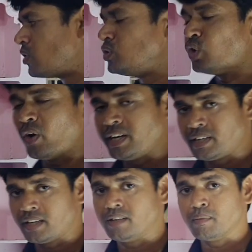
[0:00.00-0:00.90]

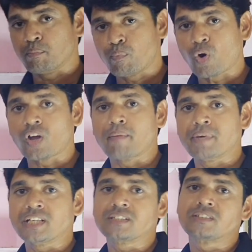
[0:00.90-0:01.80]
jointed, poda
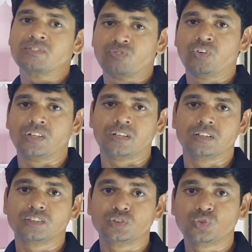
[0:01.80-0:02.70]
means foot.
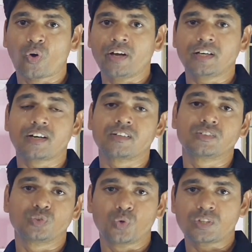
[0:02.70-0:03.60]
Jointed,
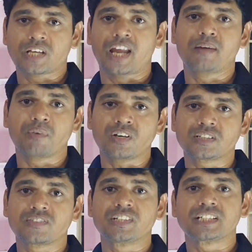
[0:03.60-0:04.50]
those
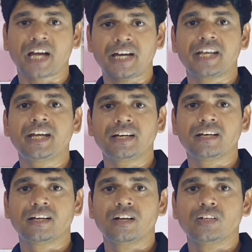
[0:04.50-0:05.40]
animals which contain
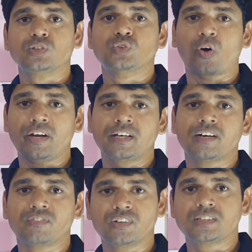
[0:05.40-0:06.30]

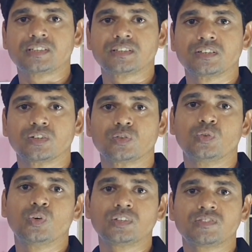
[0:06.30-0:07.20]
jointed foots,
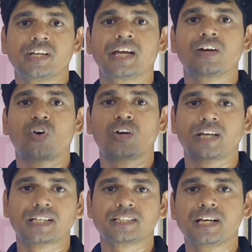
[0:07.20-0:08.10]
those we can call it
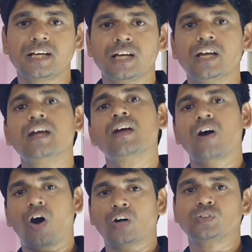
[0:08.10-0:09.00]
as a
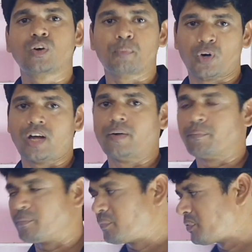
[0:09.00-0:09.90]
Arthropoda.
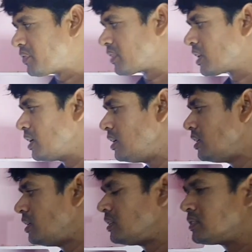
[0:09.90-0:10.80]

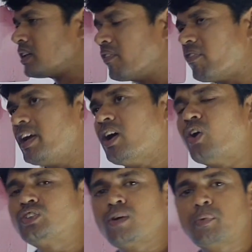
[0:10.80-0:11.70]
So why
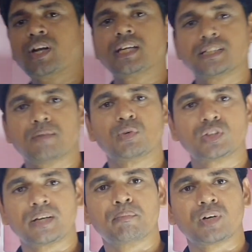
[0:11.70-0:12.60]
Arthropoda is the
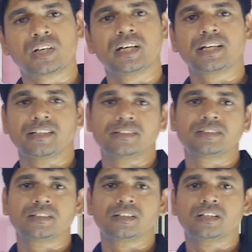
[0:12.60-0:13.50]
most important is,